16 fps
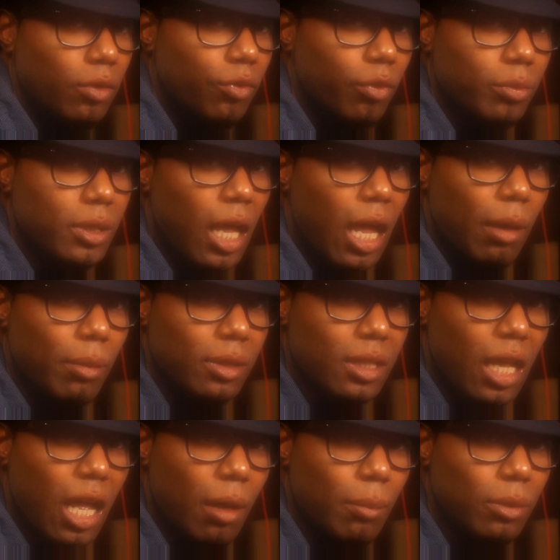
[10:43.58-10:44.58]
from time to
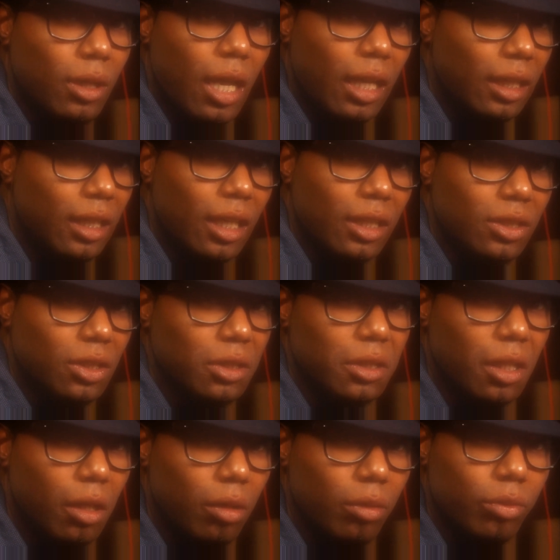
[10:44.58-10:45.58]
time, you gotta catch
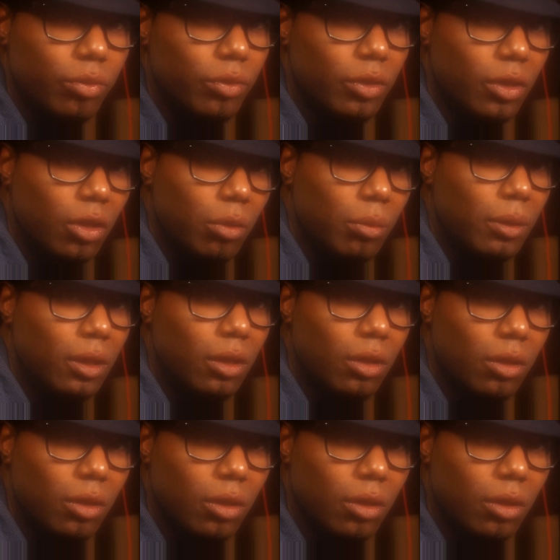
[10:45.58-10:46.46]
yourself. You know what I mean?